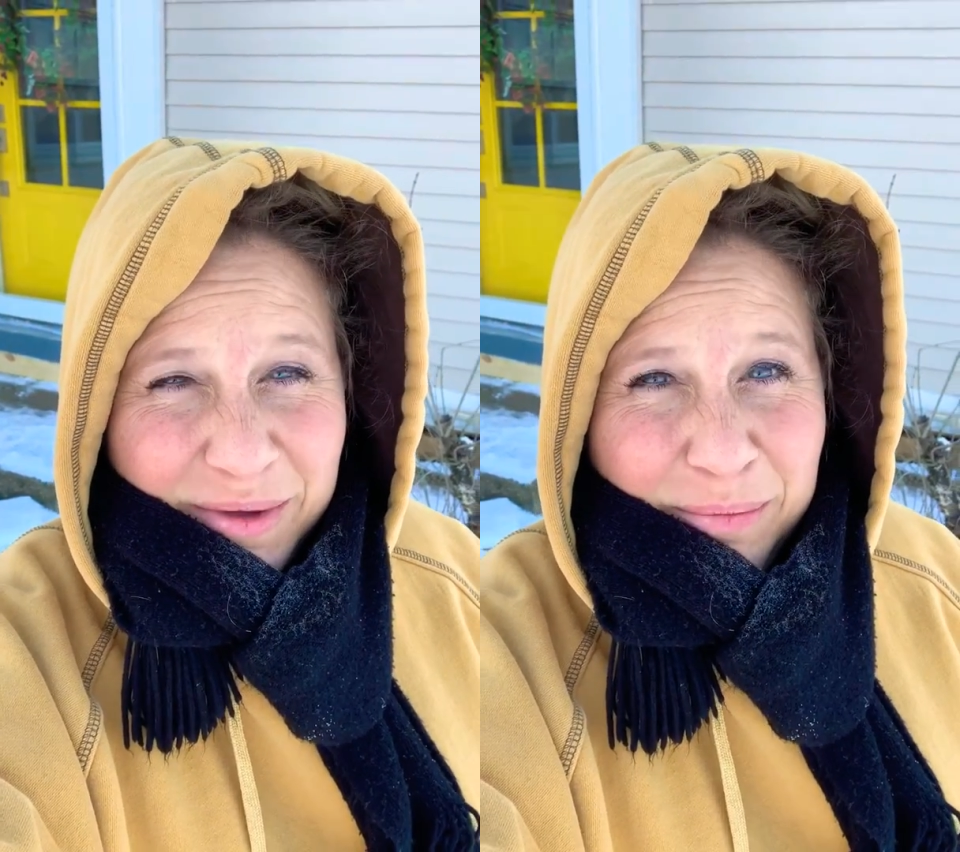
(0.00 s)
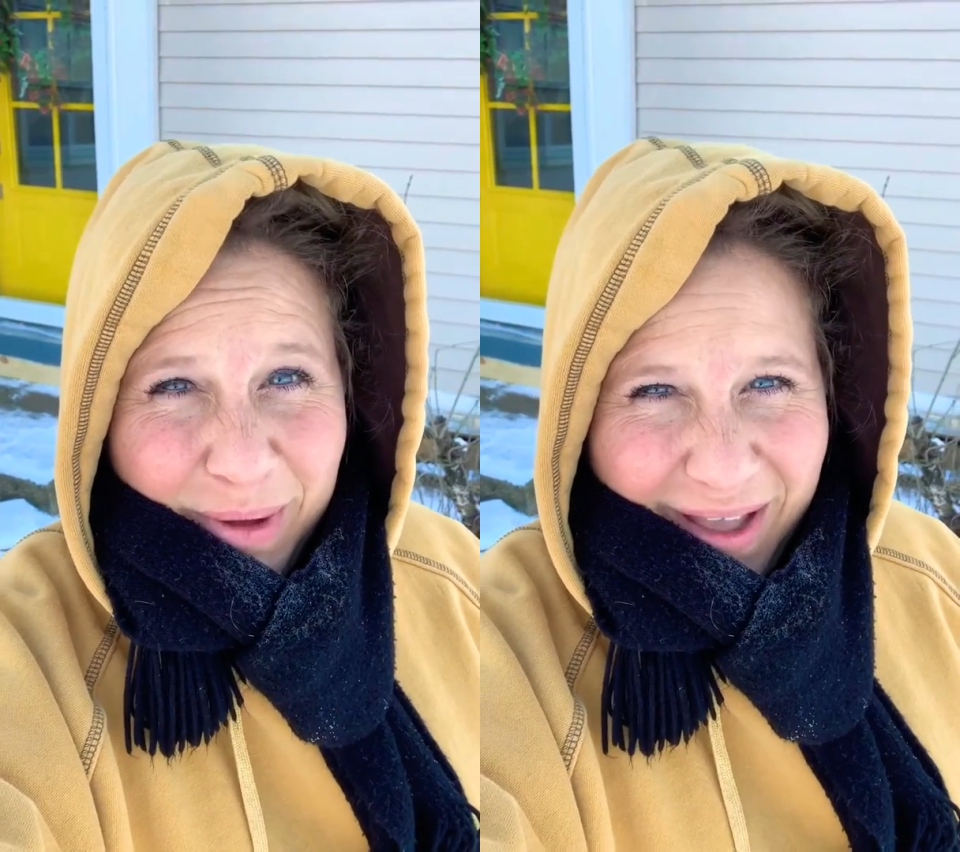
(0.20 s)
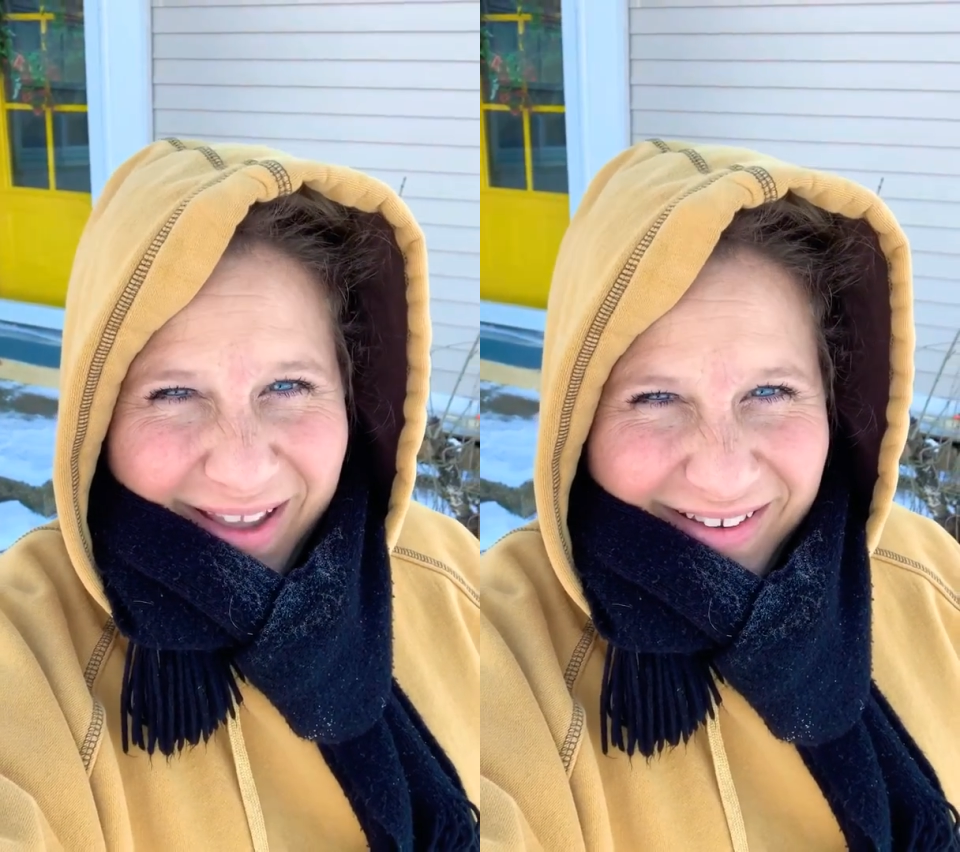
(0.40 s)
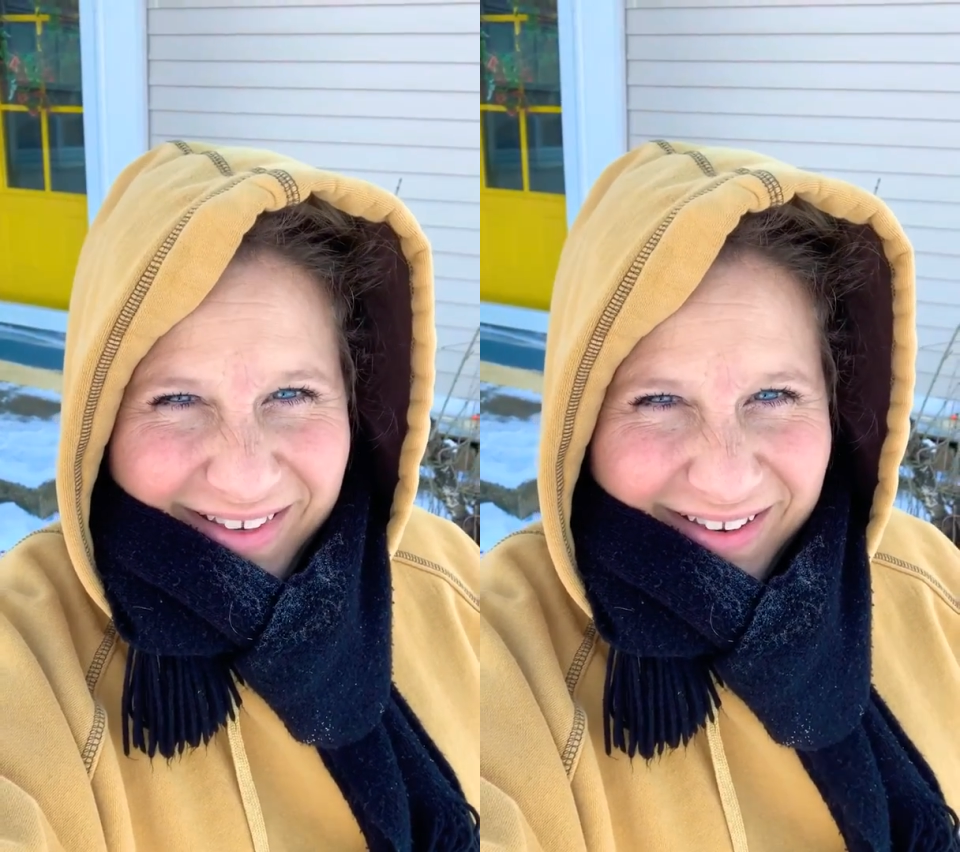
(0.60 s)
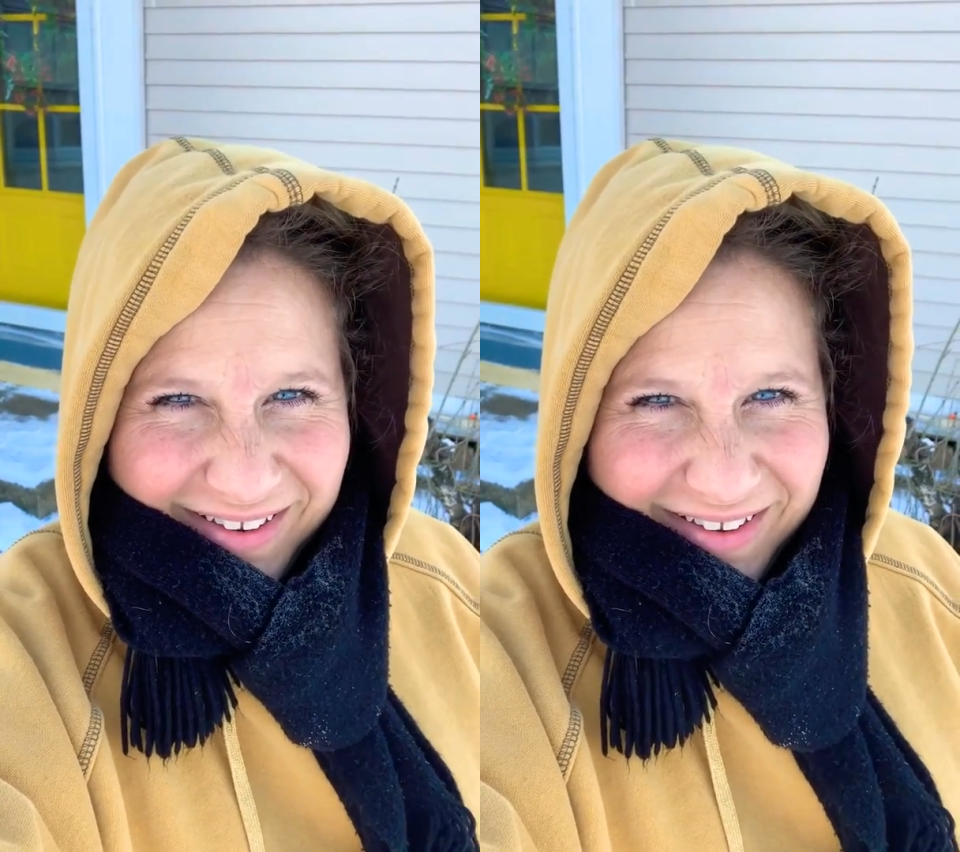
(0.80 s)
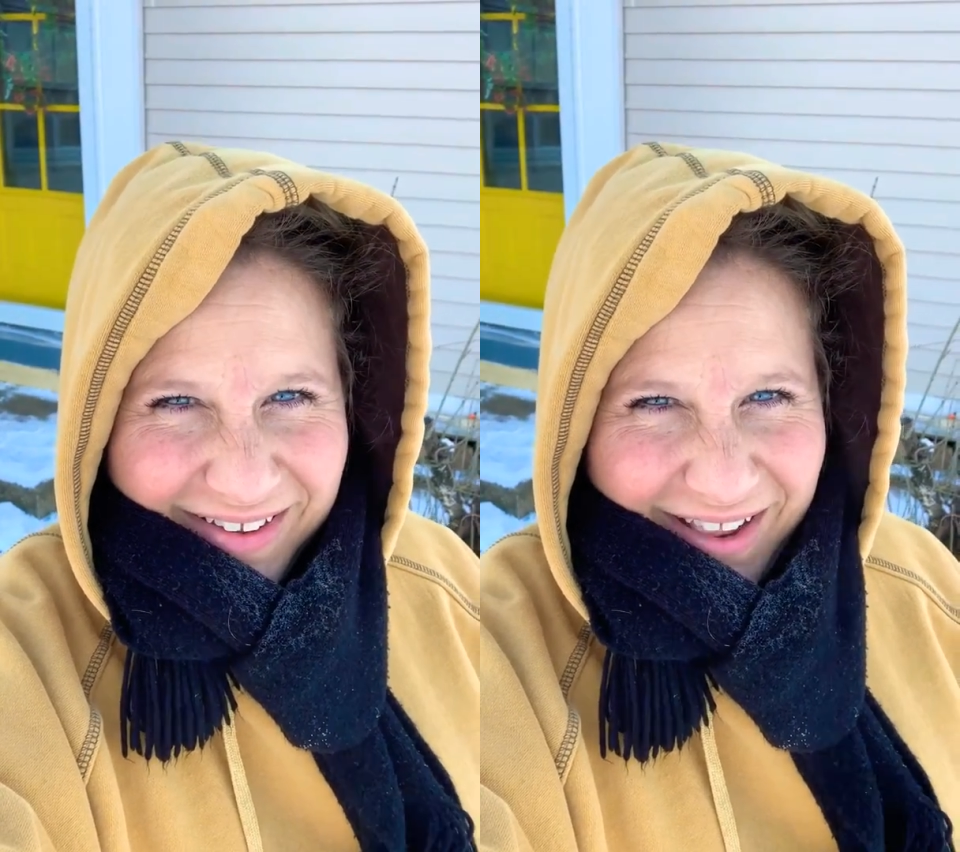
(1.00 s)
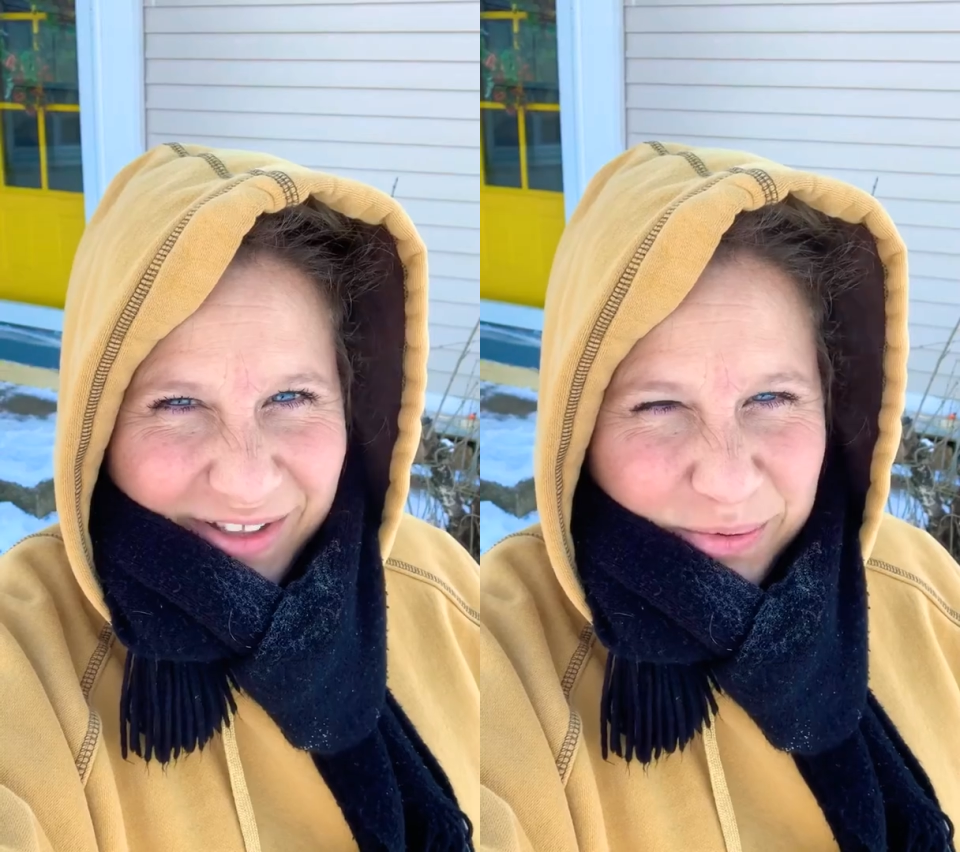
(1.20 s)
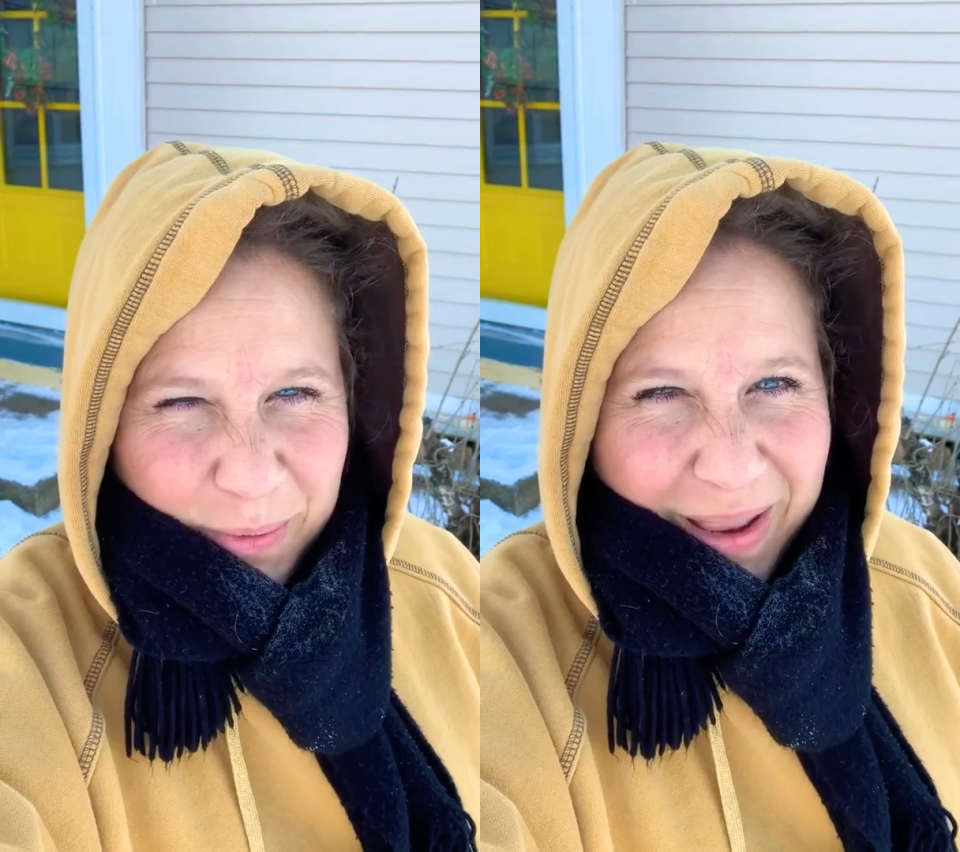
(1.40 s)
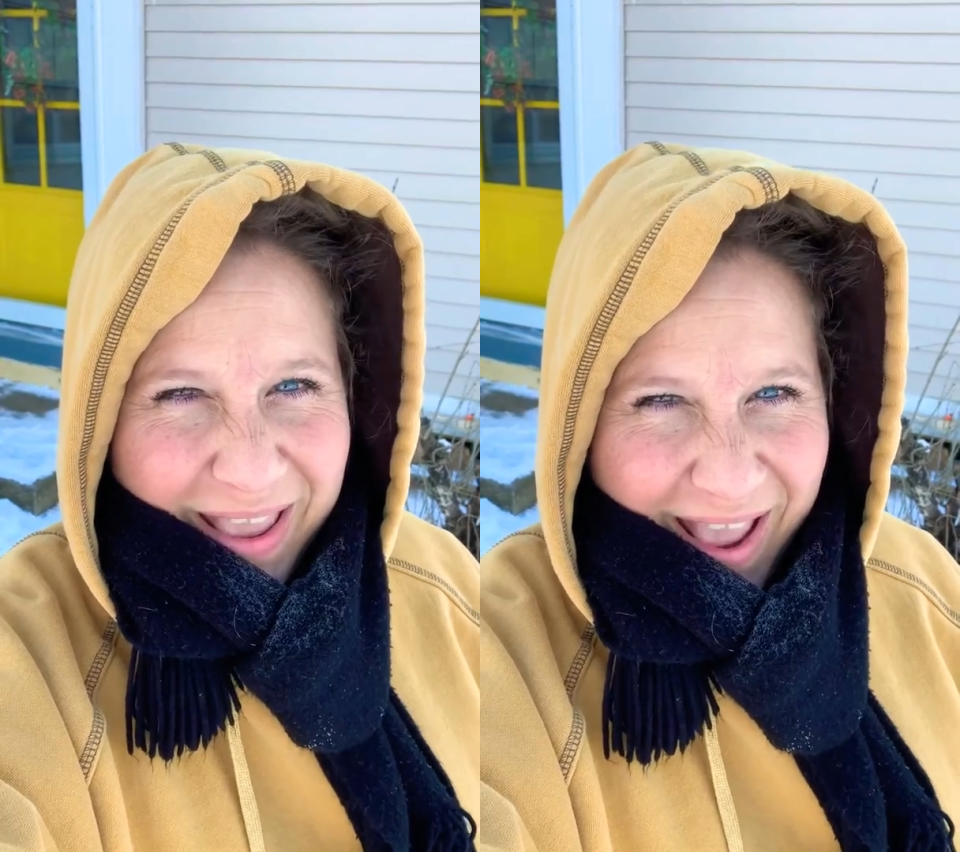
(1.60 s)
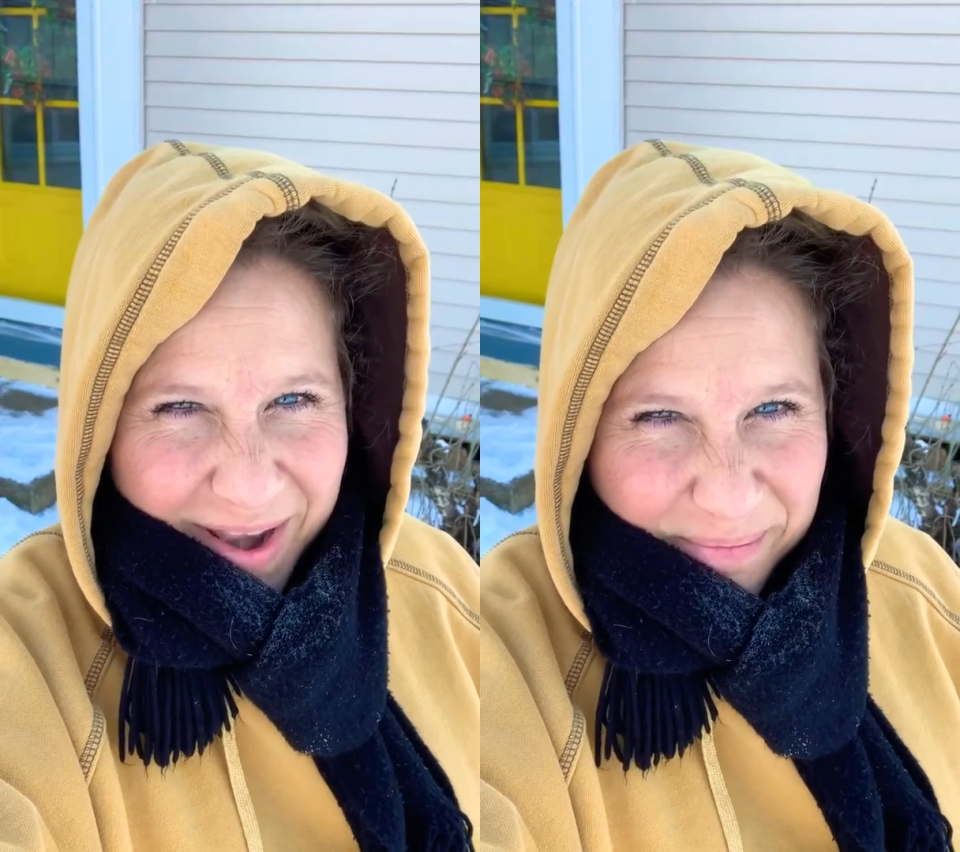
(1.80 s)
But, it's
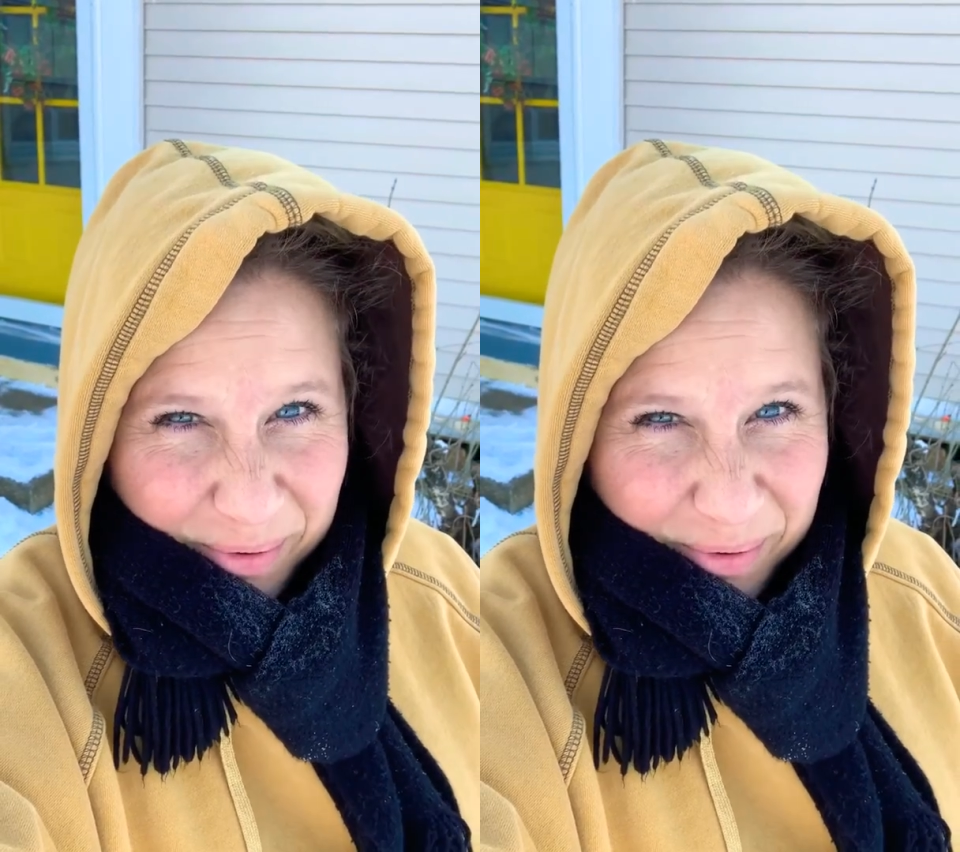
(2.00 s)
weekend